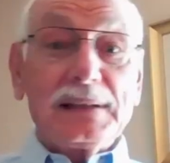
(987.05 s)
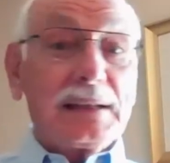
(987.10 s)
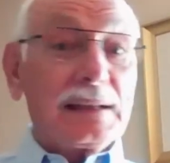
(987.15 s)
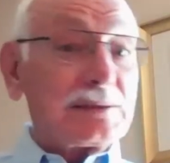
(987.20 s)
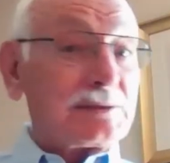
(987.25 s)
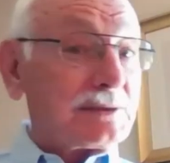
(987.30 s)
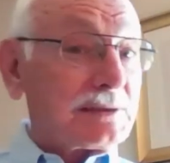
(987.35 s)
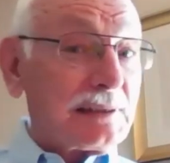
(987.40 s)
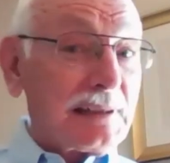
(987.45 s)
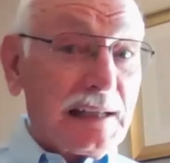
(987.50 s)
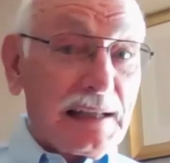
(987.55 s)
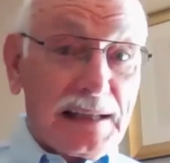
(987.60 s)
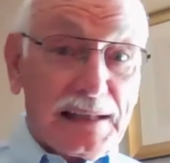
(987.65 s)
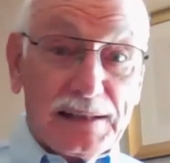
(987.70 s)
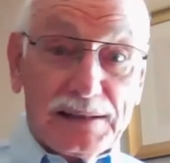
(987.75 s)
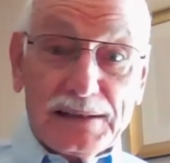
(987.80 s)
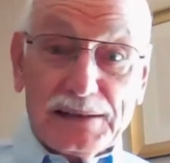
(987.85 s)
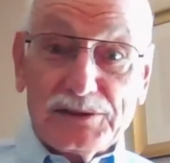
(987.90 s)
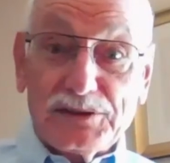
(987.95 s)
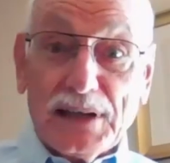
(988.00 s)

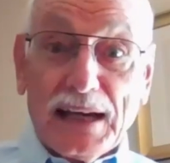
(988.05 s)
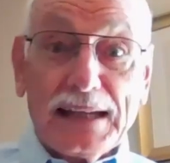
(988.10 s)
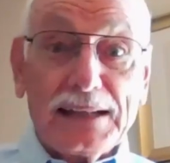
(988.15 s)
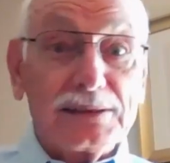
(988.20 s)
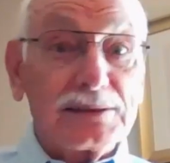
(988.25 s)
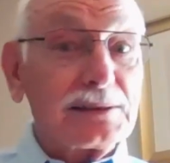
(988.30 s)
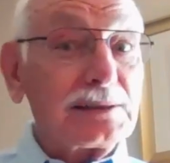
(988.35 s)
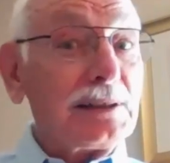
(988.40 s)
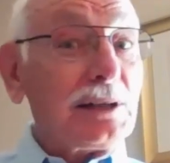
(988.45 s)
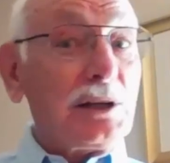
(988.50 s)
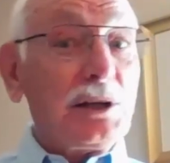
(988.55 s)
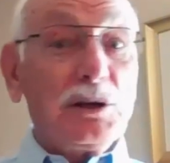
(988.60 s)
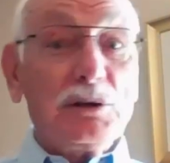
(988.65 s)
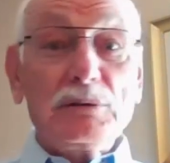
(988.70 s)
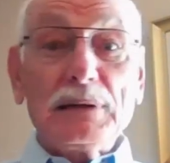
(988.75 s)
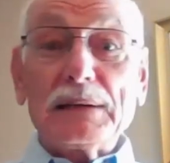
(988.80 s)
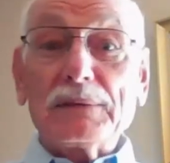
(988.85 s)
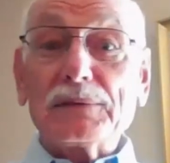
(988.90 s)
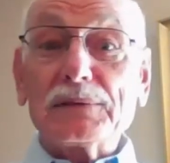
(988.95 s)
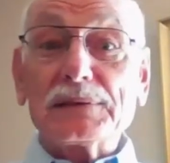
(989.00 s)
uh, the jailer,
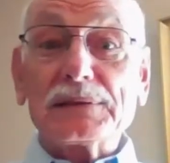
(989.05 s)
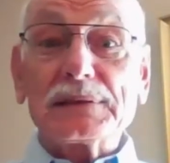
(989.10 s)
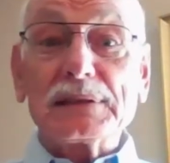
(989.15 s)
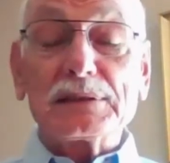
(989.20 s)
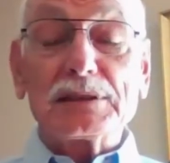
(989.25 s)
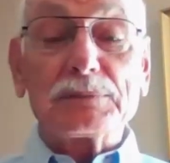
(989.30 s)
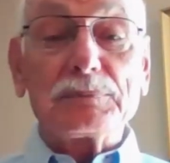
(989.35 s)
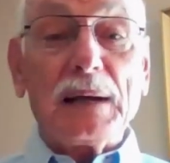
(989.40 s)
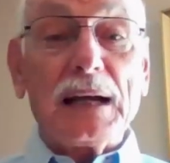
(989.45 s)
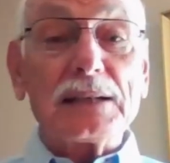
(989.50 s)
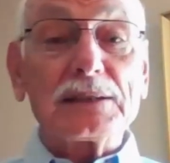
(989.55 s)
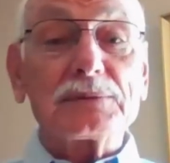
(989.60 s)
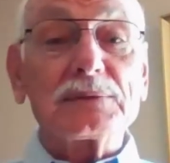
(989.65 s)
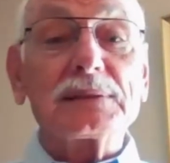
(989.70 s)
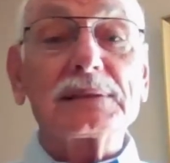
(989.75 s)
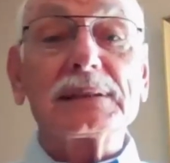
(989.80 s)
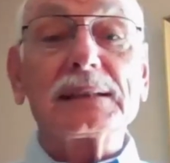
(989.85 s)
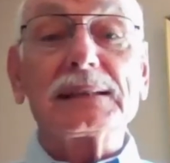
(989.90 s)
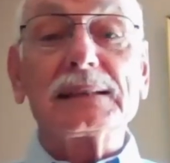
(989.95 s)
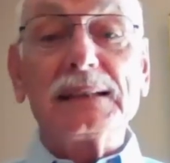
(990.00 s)
whoever's
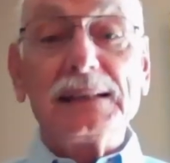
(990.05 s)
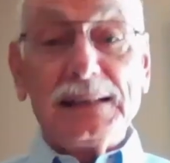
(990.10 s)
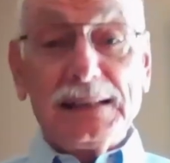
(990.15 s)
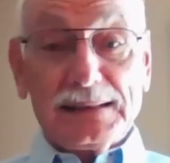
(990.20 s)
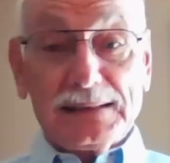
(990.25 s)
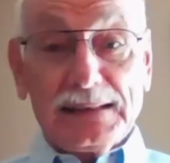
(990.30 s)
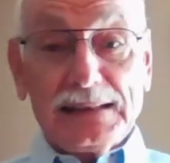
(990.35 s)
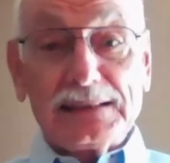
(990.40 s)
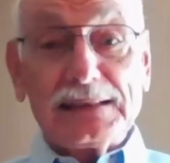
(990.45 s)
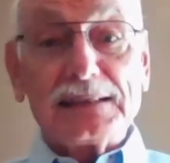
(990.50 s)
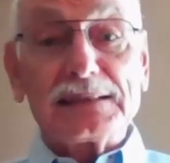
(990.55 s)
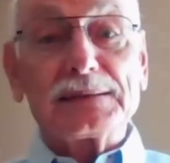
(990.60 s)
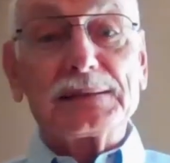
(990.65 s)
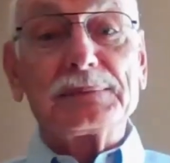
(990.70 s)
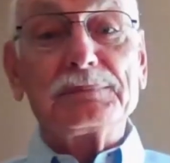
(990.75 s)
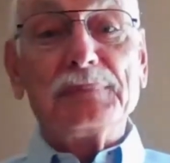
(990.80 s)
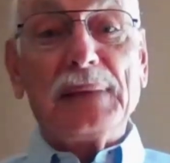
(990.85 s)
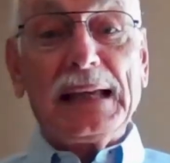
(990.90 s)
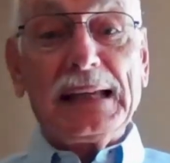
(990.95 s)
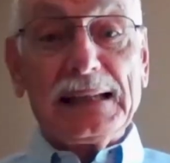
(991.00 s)
responsible said, "This is
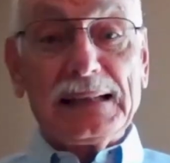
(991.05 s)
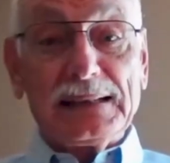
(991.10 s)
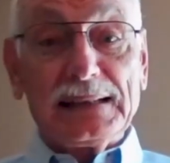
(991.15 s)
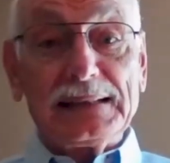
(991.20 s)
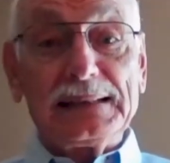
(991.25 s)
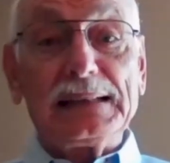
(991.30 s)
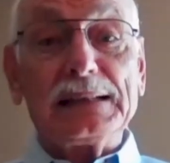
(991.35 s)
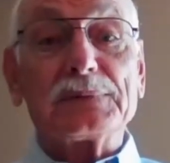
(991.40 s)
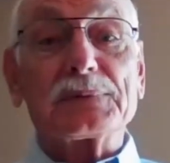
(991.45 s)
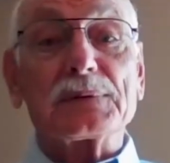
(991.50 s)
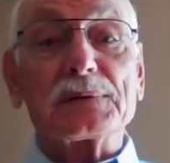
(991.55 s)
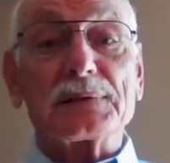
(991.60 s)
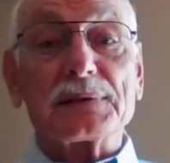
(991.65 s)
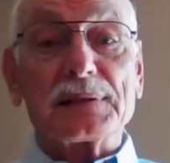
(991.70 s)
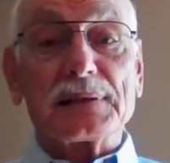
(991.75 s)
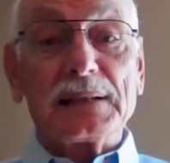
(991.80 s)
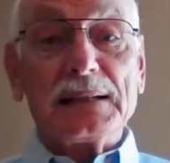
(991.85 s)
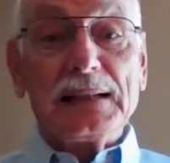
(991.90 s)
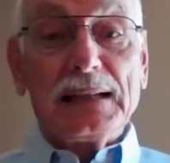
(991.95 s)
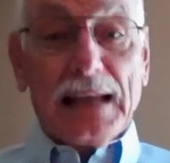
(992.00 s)
making a
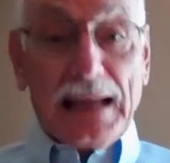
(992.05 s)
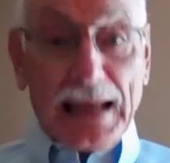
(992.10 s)
difference.